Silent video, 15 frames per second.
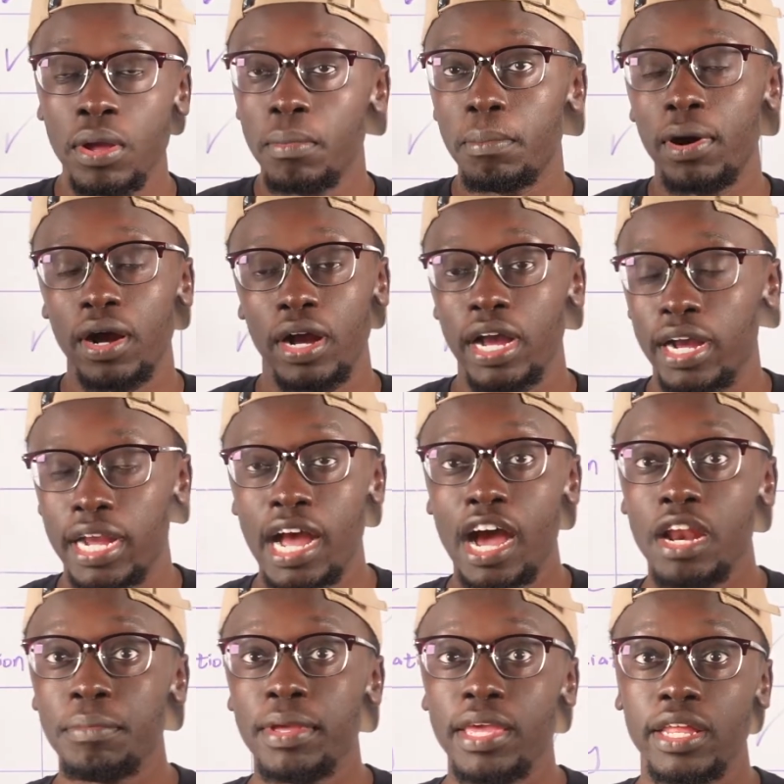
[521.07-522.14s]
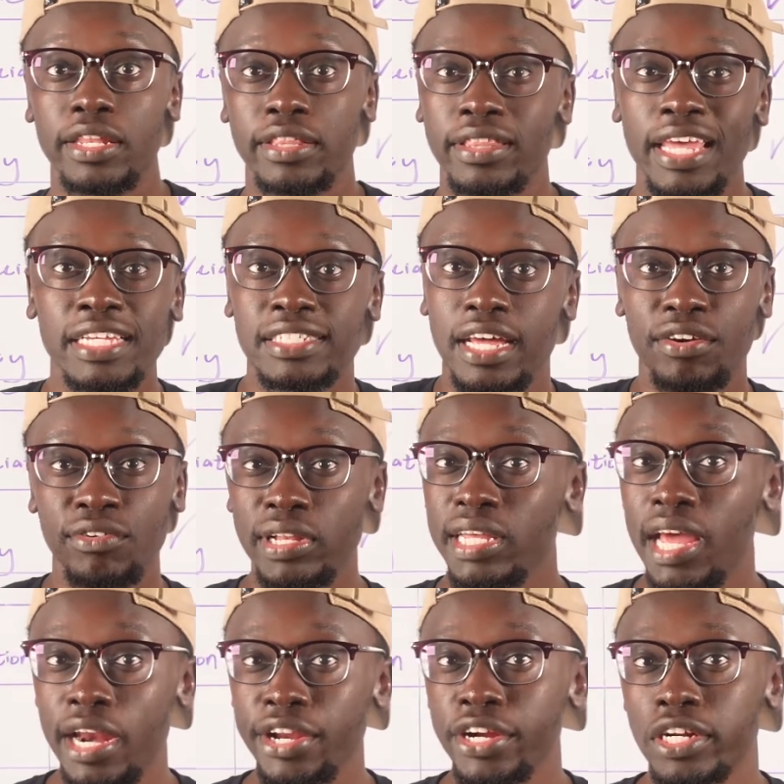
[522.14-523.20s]
economy and things that are really
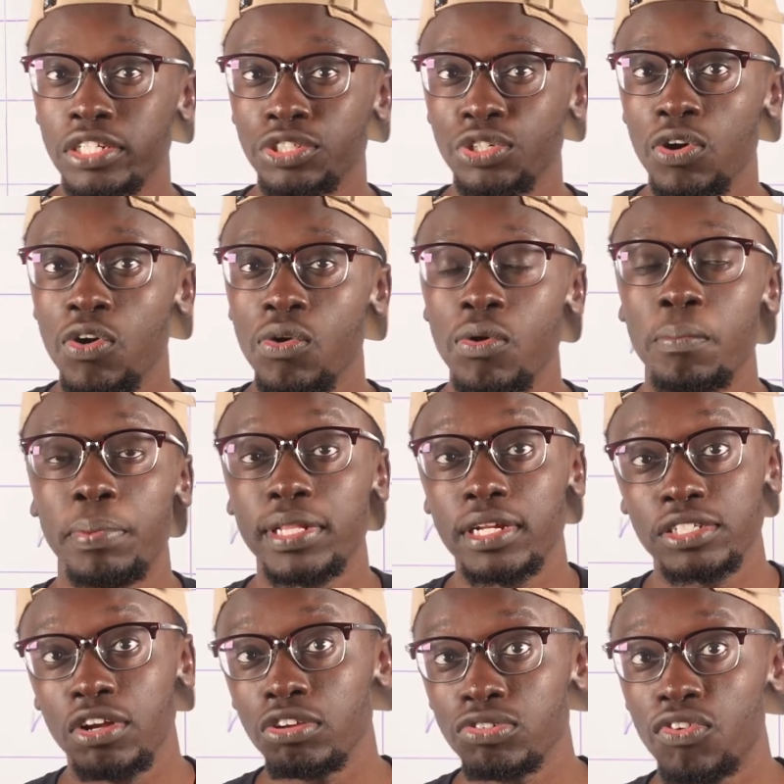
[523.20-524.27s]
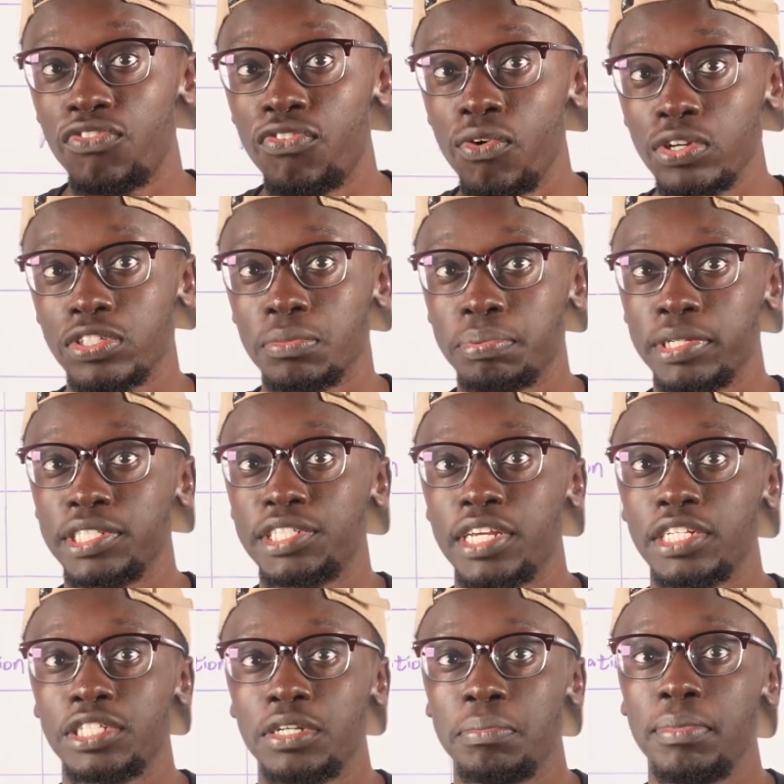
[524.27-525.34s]
out of your control. But there's also forced
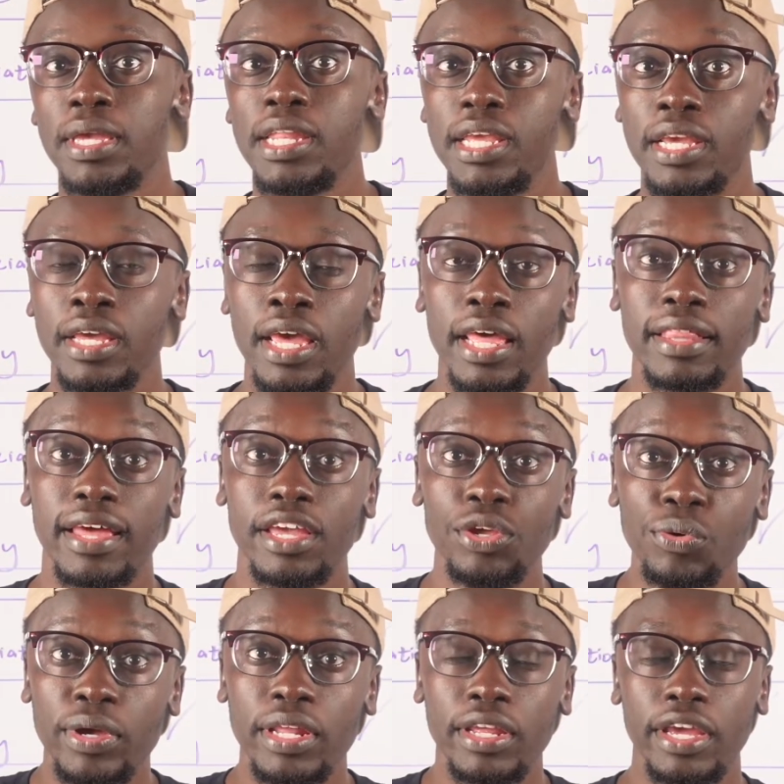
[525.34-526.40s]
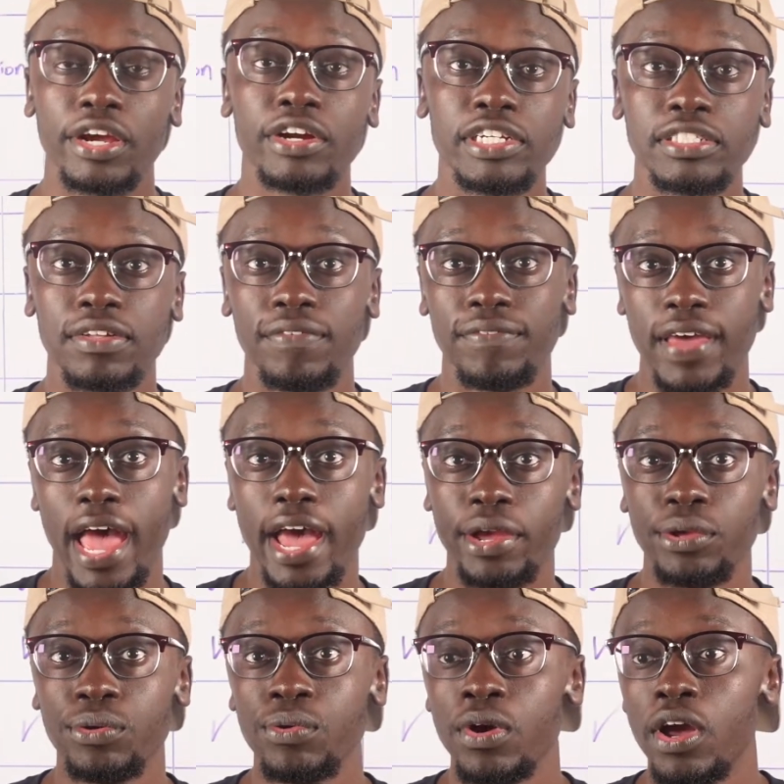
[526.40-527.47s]
appreciation, meaning that you can increase the
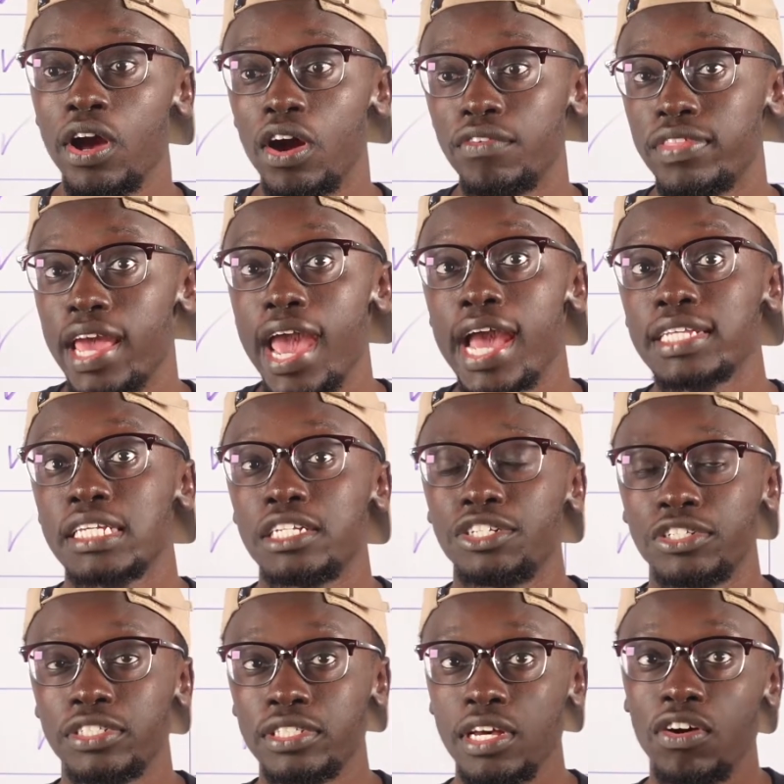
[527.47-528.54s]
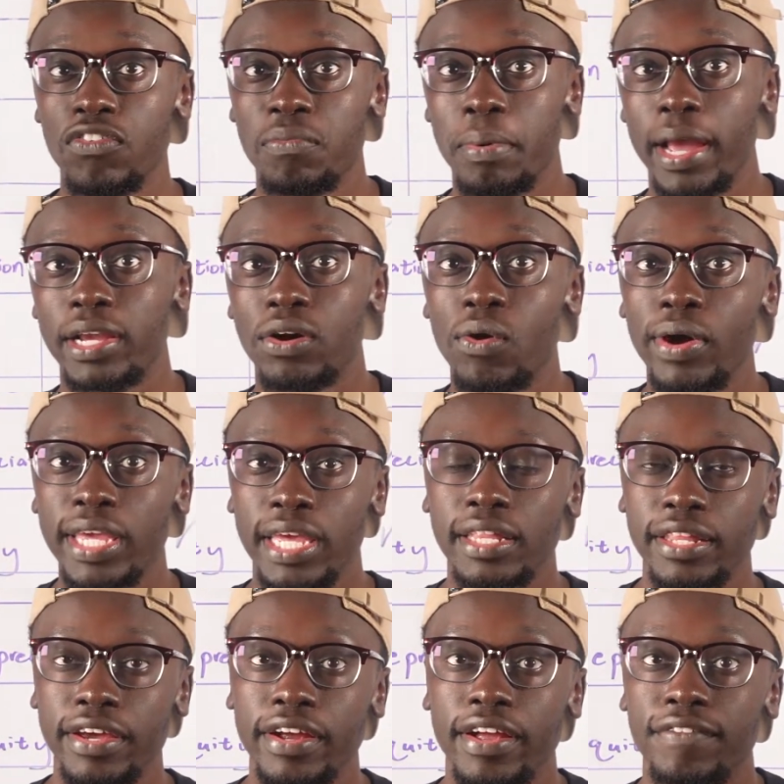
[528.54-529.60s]
value of the asset yourself by going in
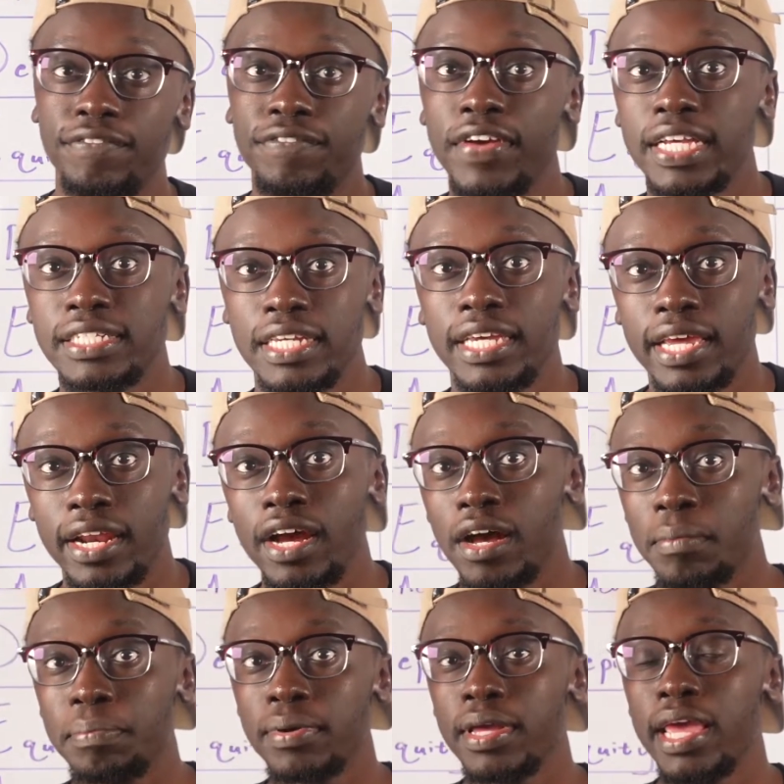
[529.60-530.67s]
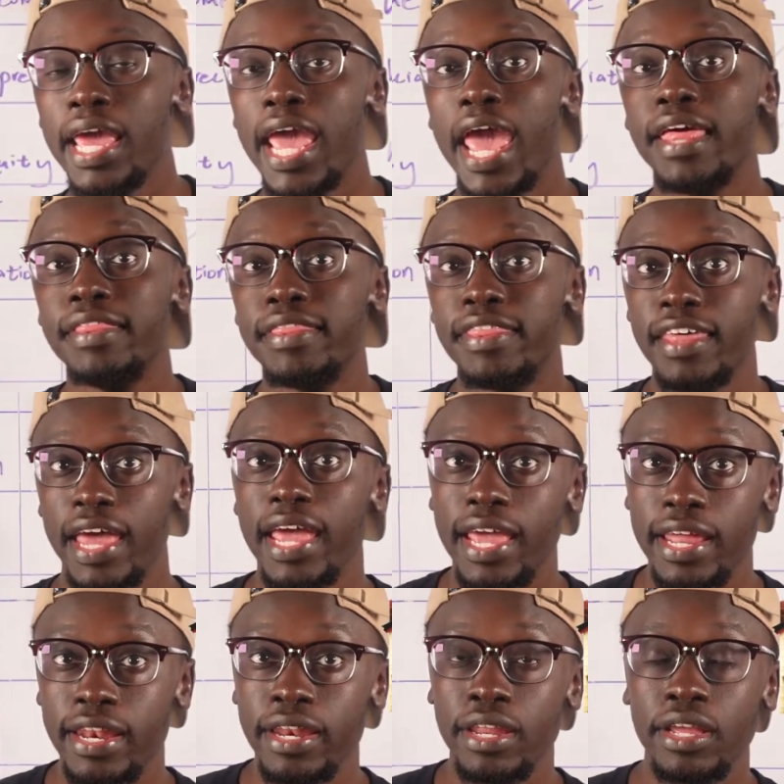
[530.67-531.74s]
there and fixing it up. And
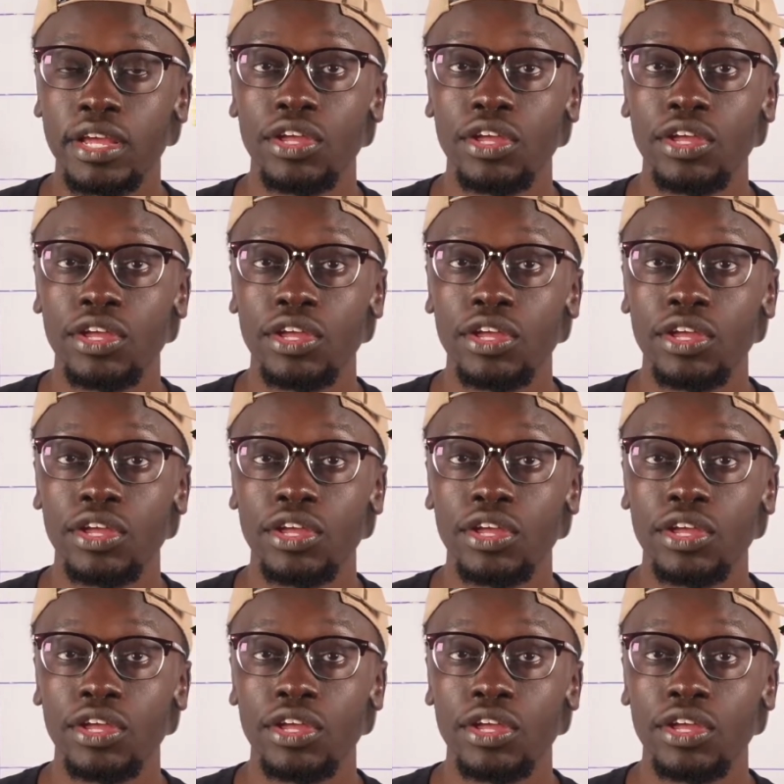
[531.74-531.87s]
then,